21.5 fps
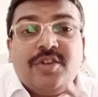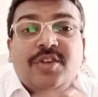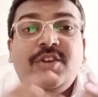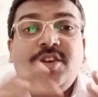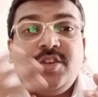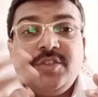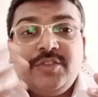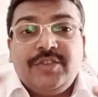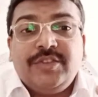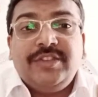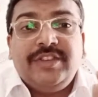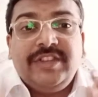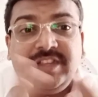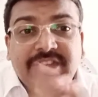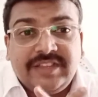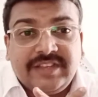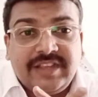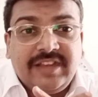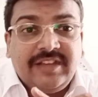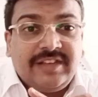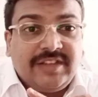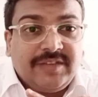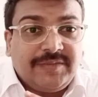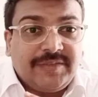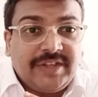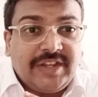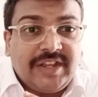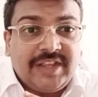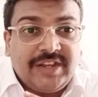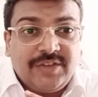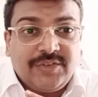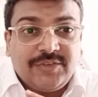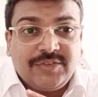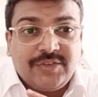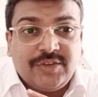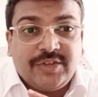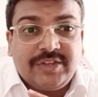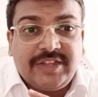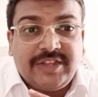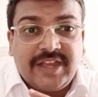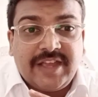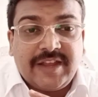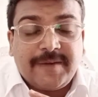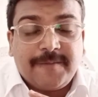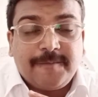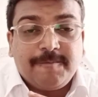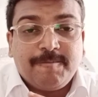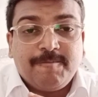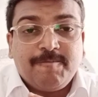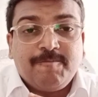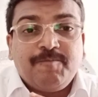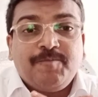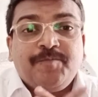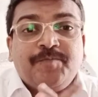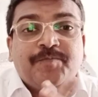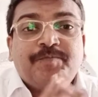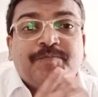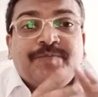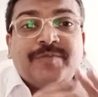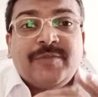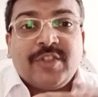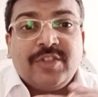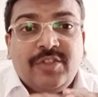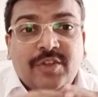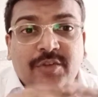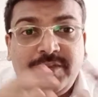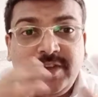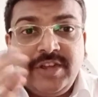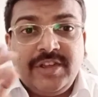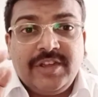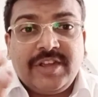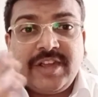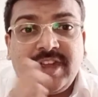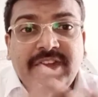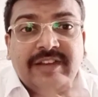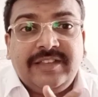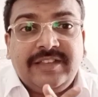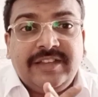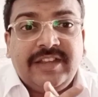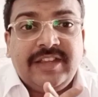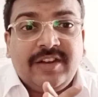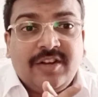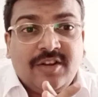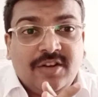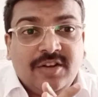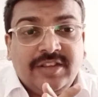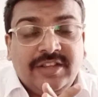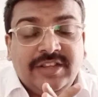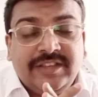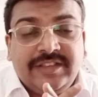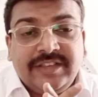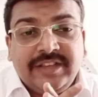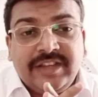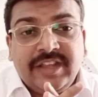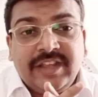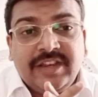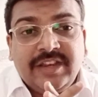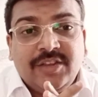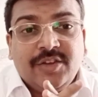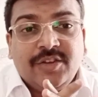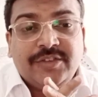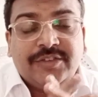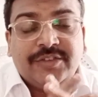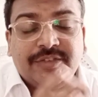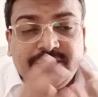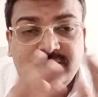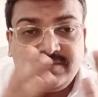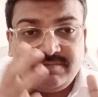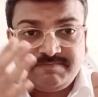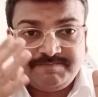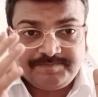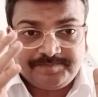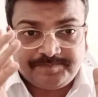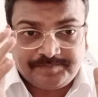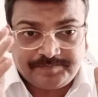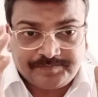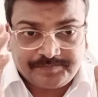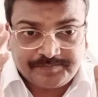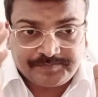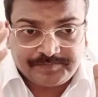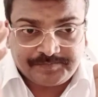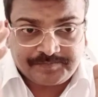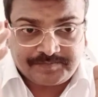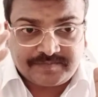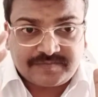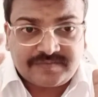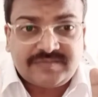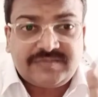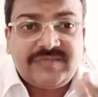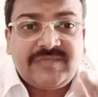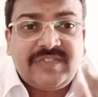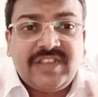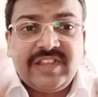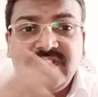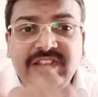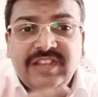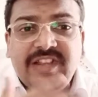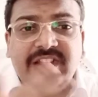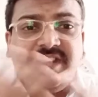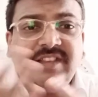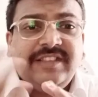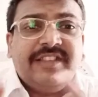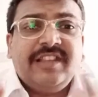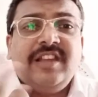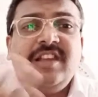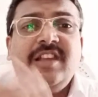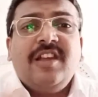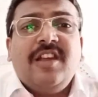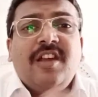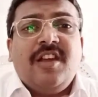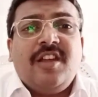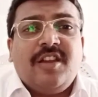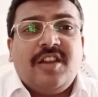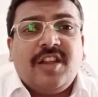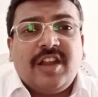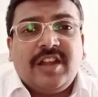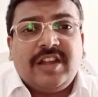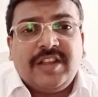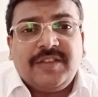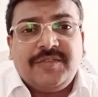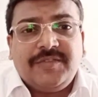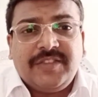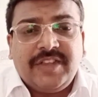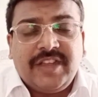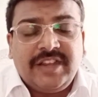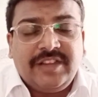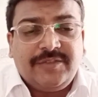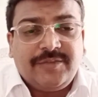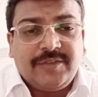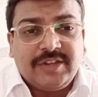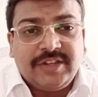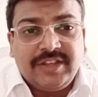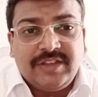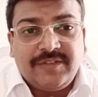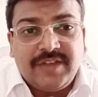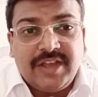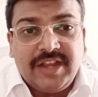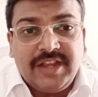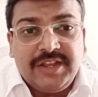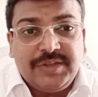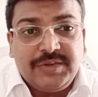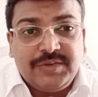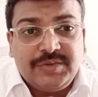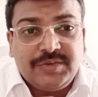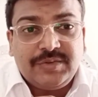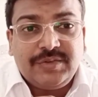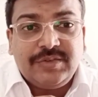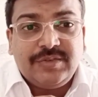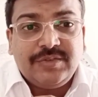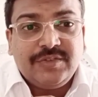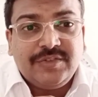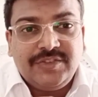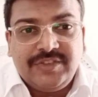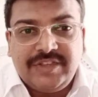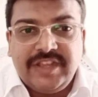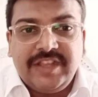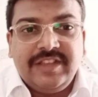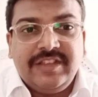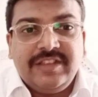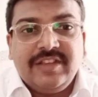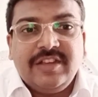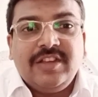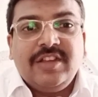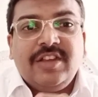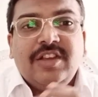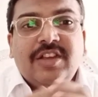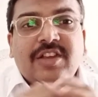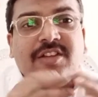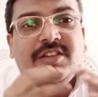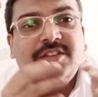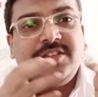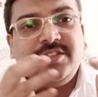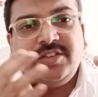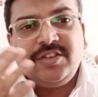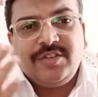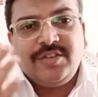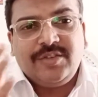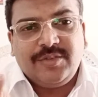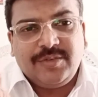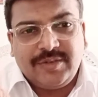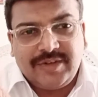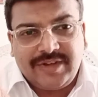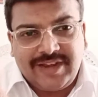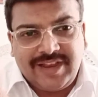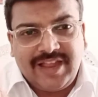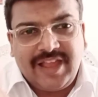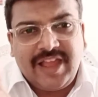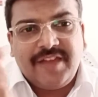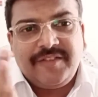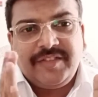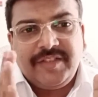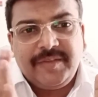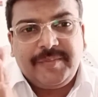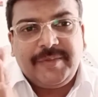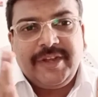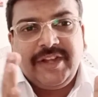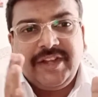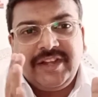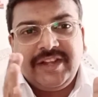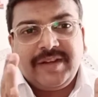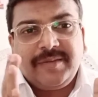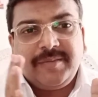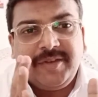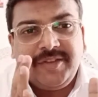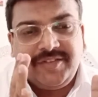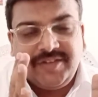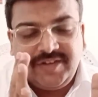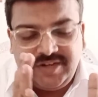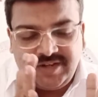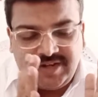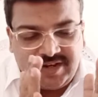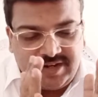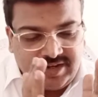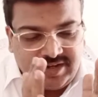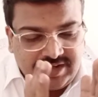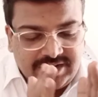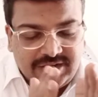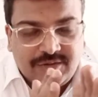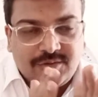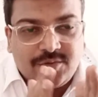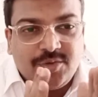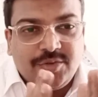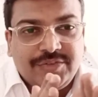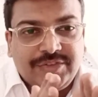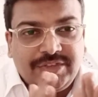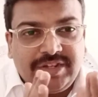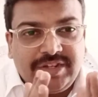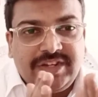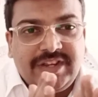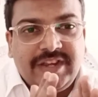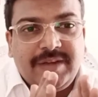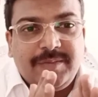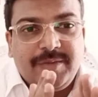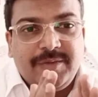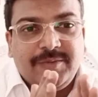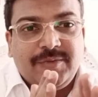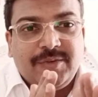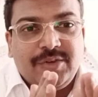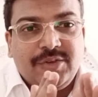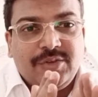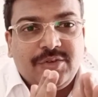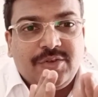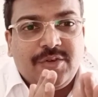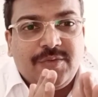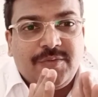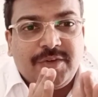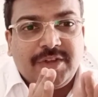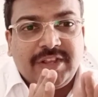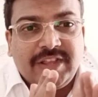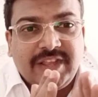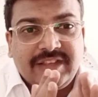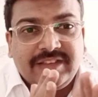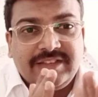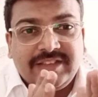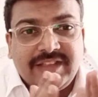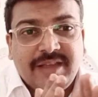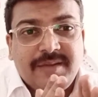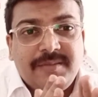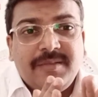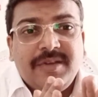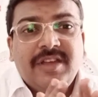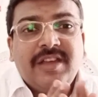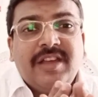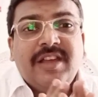So these kinds of scenarios are there. So when you consider all these scenarios, there is a lot of chance for the value to change. So have the predetermination done at a closer date before you go for the exam.